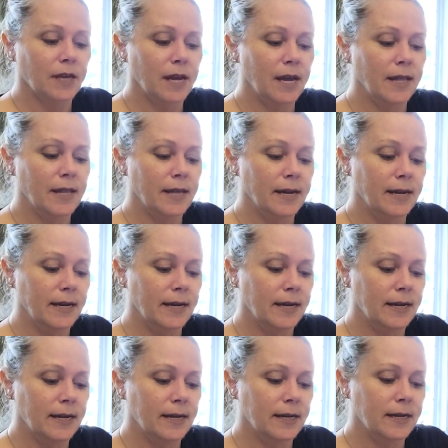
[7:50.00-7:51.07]
then
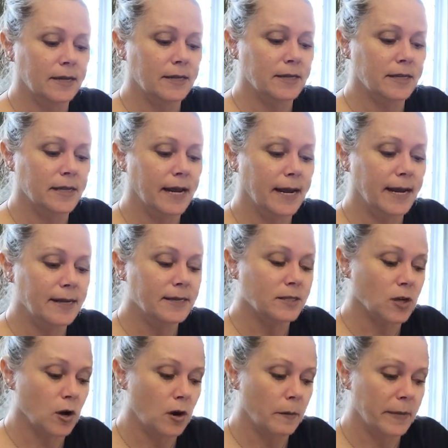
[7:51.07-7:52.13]
in today's
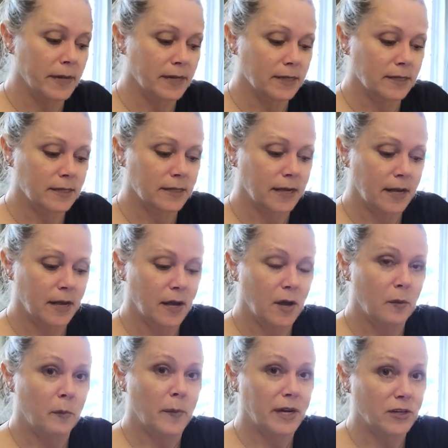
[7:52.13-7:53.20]
comments,
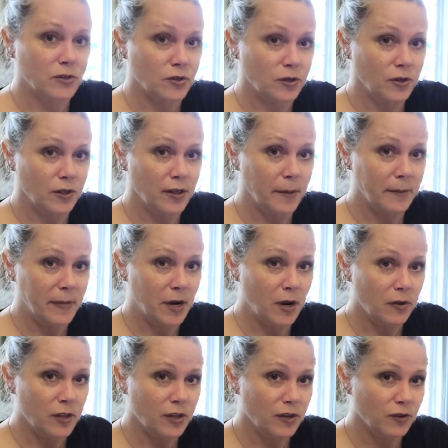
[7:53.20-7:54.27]
make sure you let me know
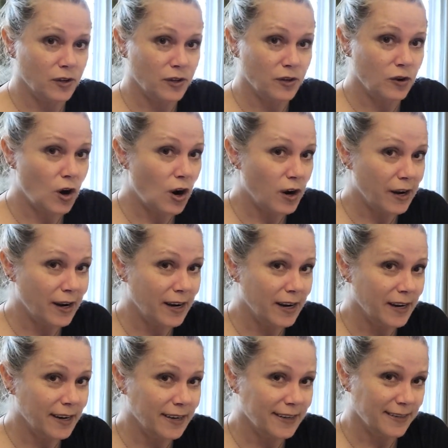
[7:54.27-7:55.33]
that you're in the
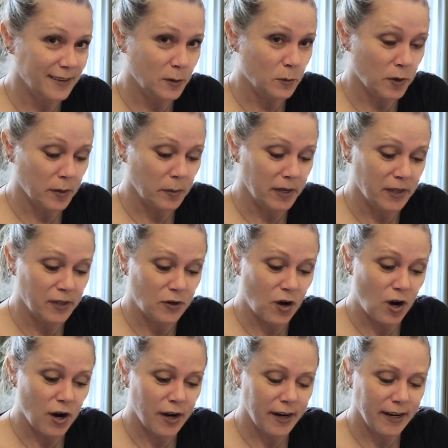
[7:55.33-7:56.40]
drawing. You want to be in the
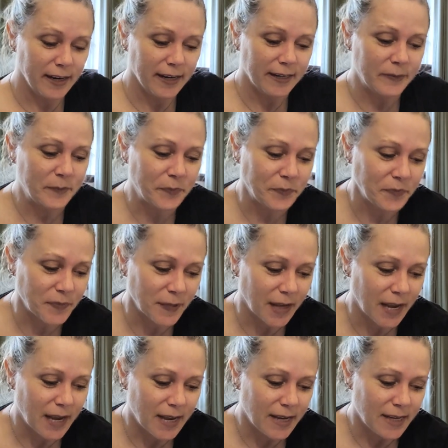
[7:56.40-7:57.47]
drawing.
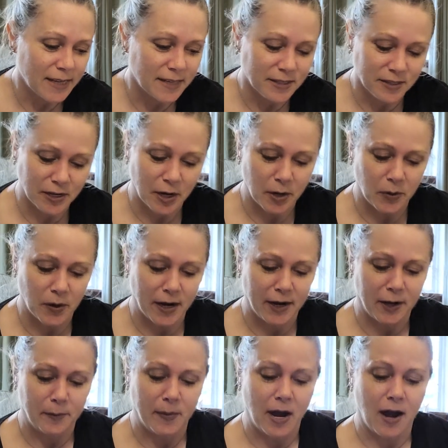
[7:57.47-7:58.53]
So
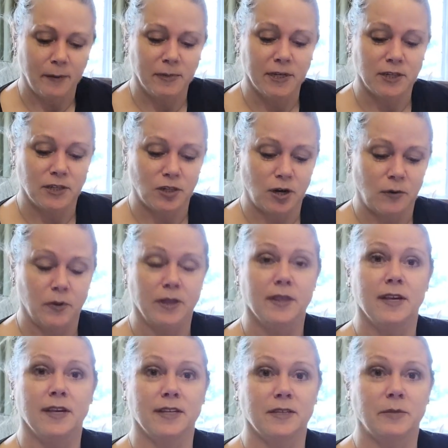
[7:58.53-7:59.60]
I'm going to start with
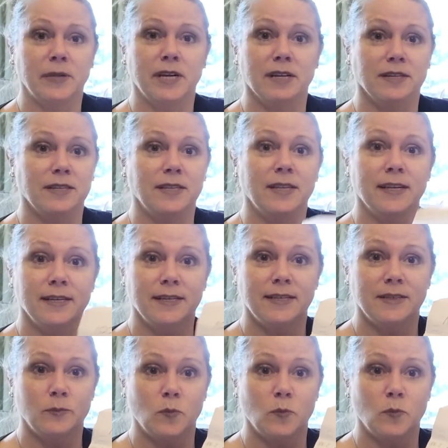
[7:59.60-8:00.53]
this because this